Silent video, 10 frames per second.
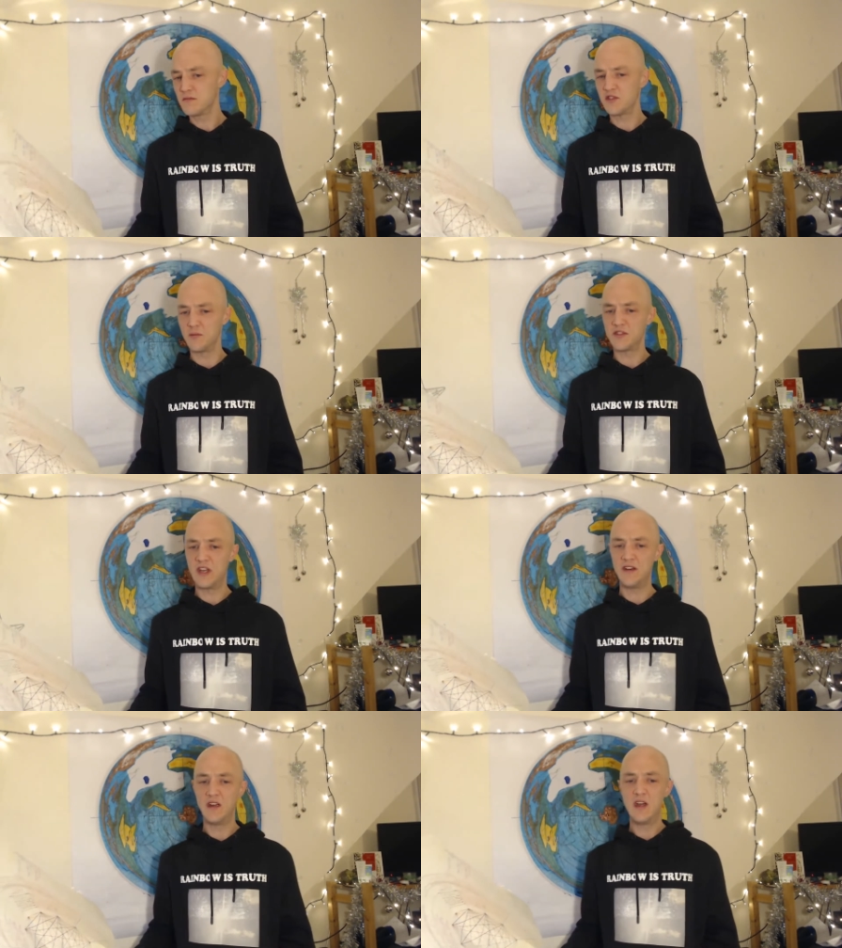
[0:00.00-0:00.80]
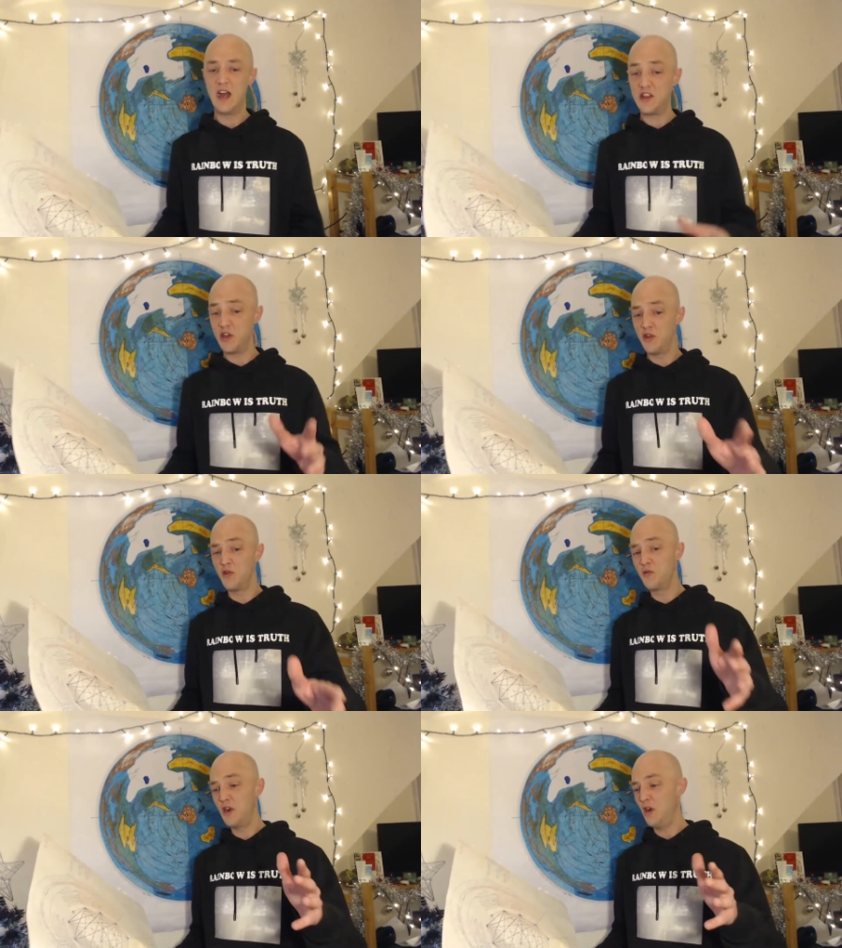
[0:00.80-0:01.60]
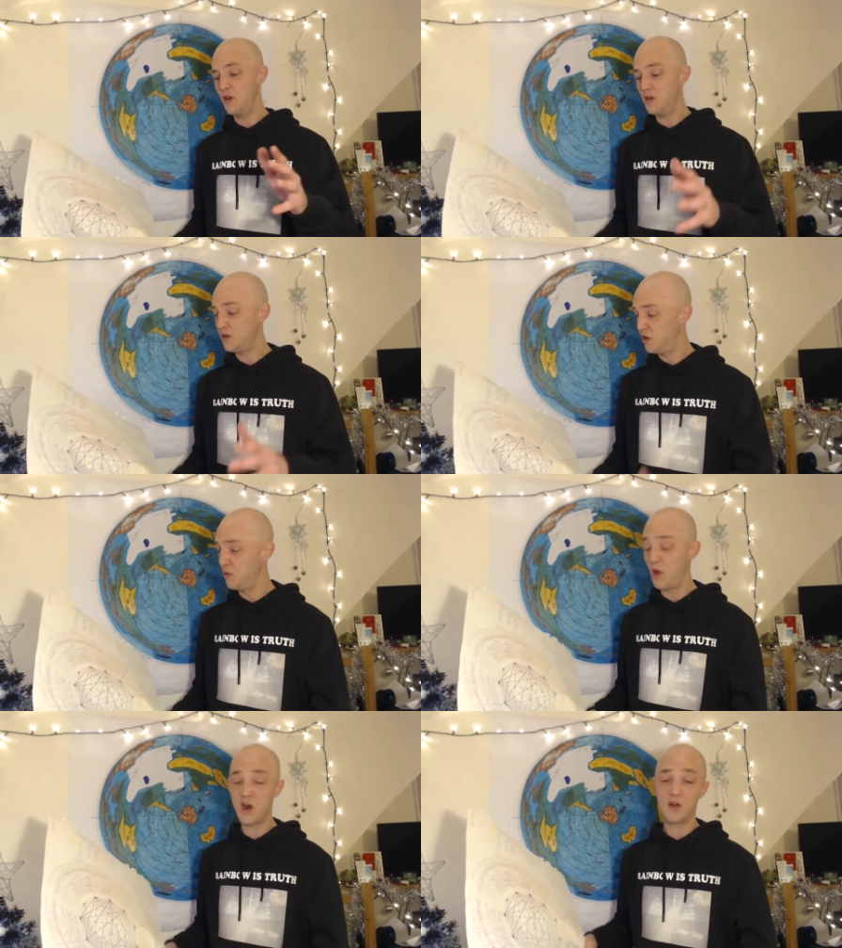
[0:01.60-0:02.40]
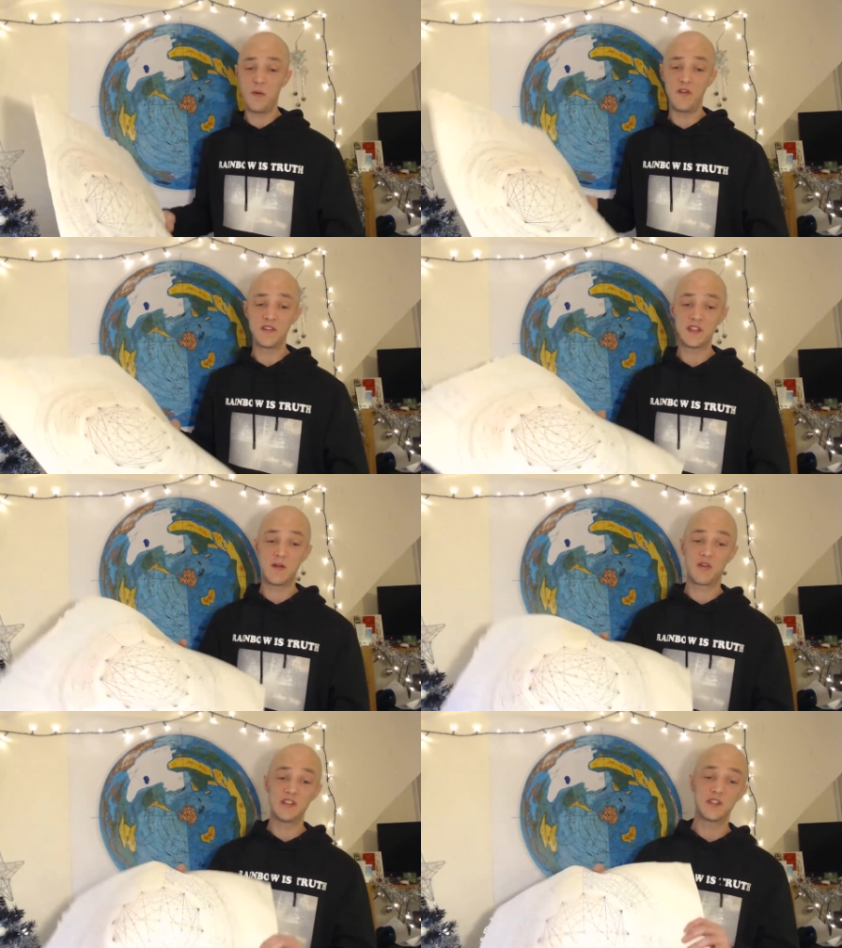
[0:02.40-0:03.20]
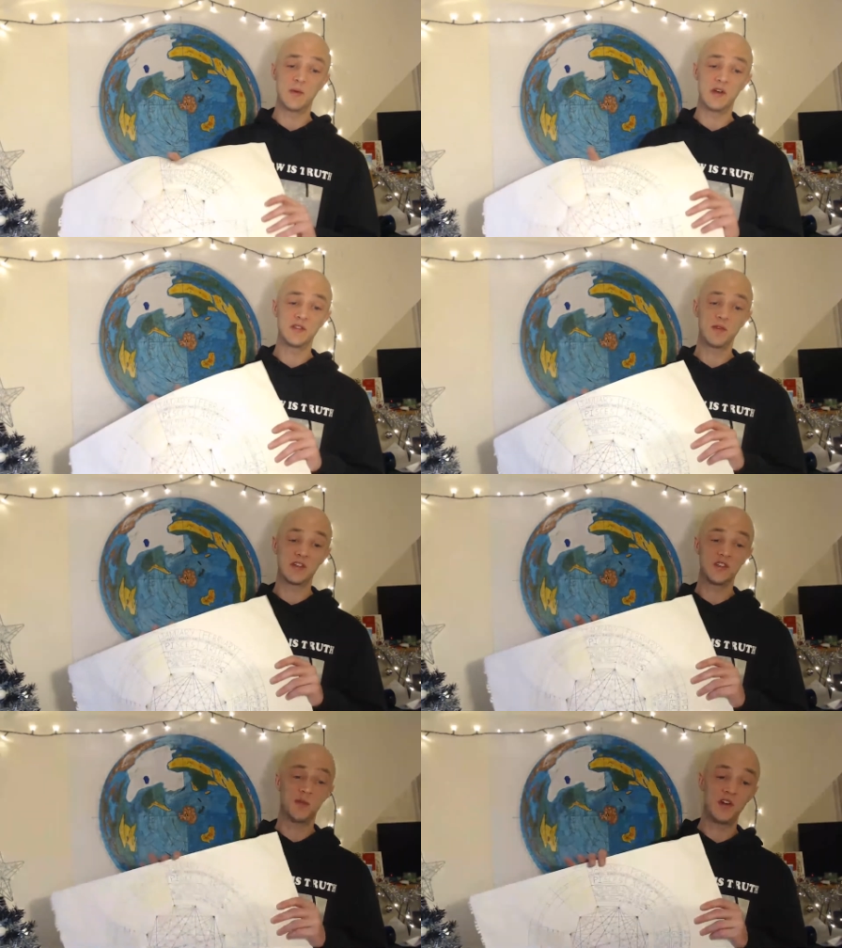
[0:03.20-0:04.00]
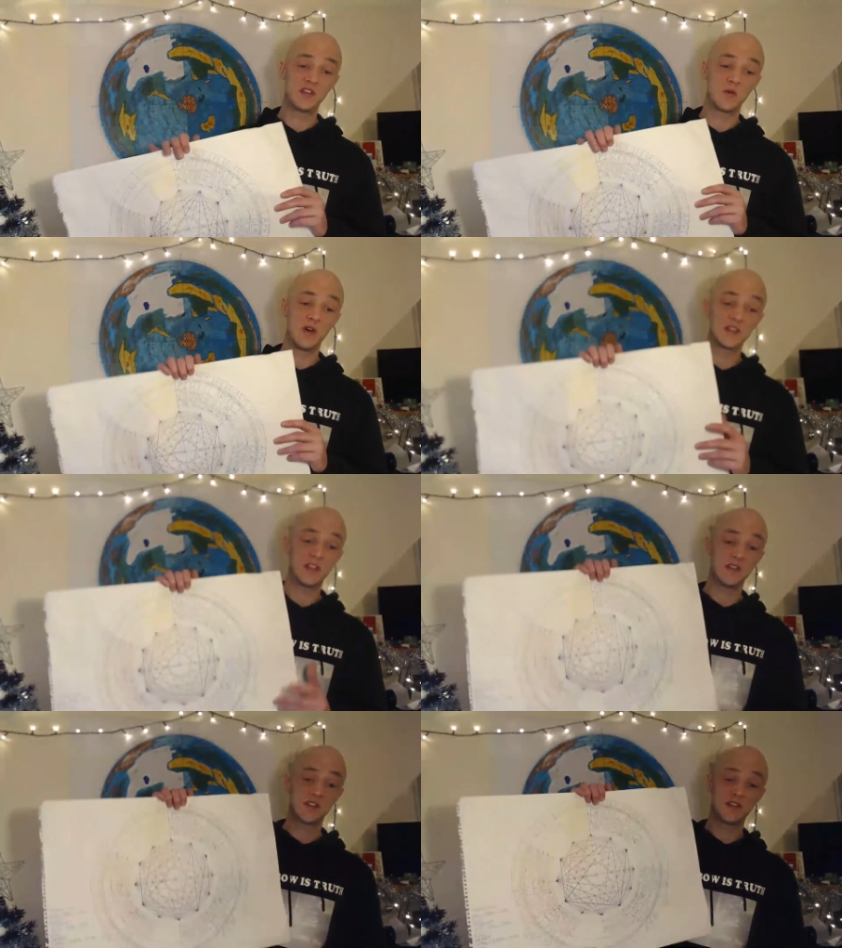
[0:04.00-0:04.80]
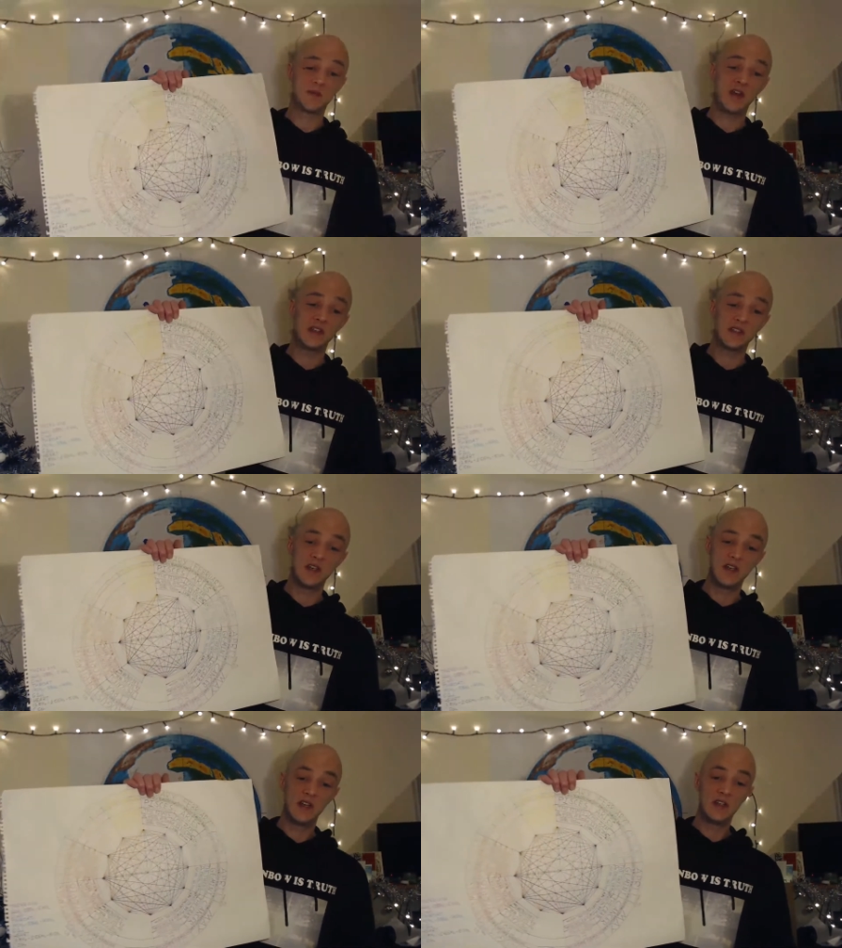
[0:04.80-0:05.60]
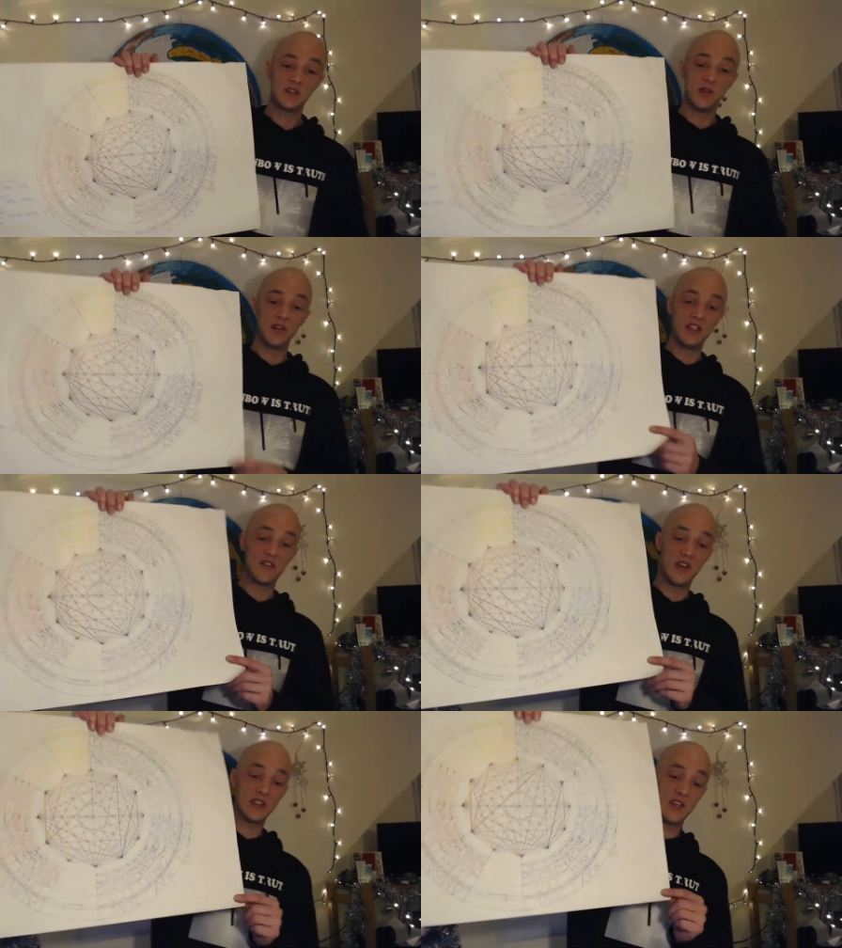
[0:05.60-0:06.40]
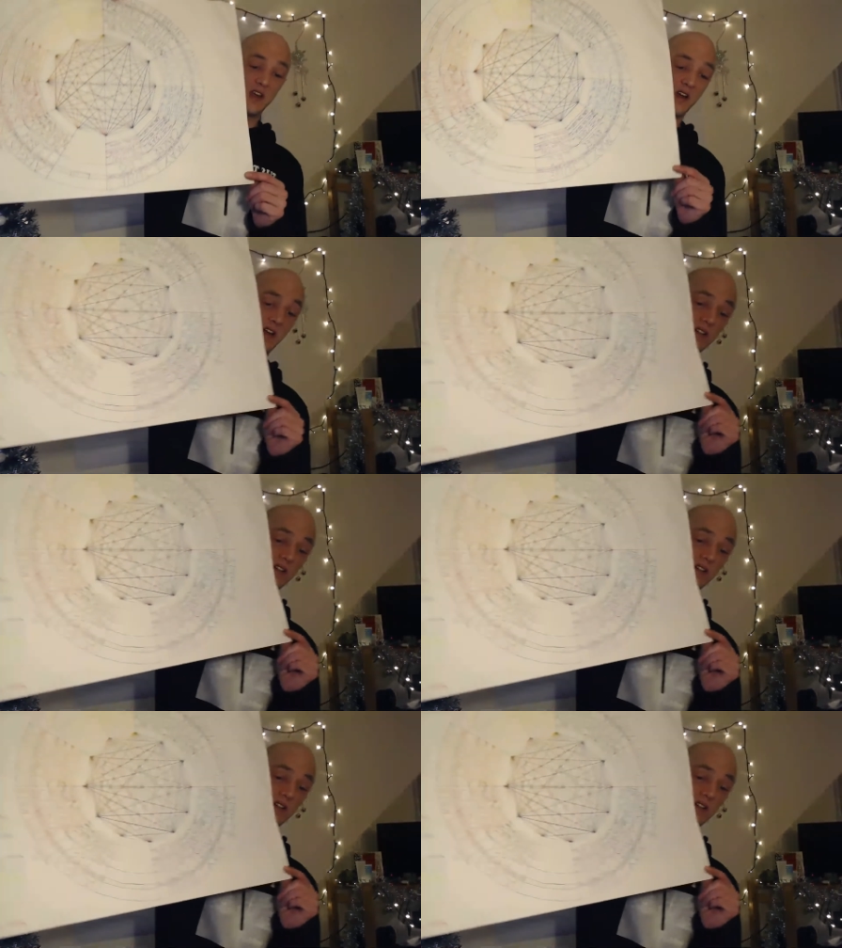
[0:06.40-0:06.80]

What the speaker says: So I'm saying, and you work upon the same principles because your body's water and so is space. So all these things here